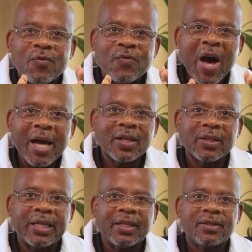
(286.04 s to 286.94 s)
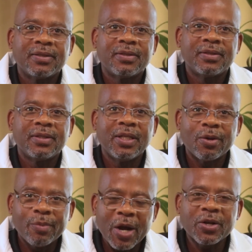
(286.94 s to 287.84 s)
Finally, the
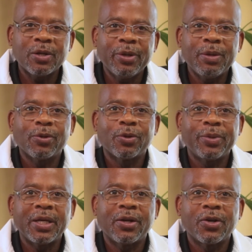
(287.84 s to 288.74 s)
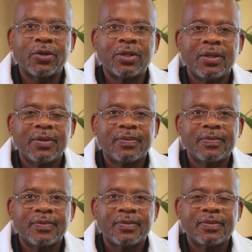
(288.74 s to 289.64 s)
American people are being heard.
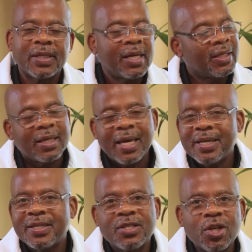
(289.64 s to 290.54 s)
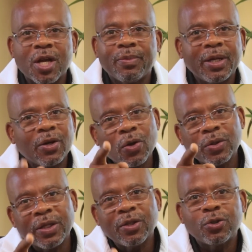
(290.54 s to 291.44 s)
Ladies and gentlemen,
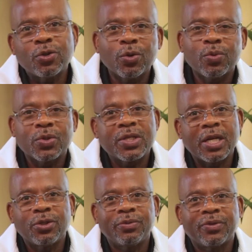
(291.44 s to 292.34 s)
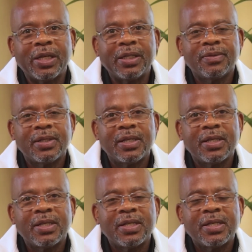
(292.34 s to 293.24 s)
only the truth will set you free.
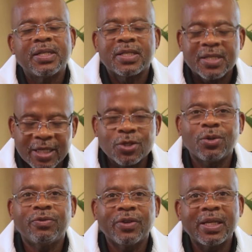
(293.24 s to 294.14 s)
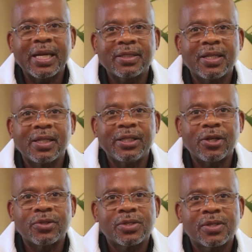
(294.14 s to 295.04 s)
Stay tuned for the next Daily
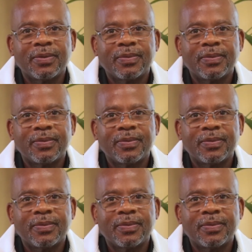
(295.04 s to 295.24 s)
Dose.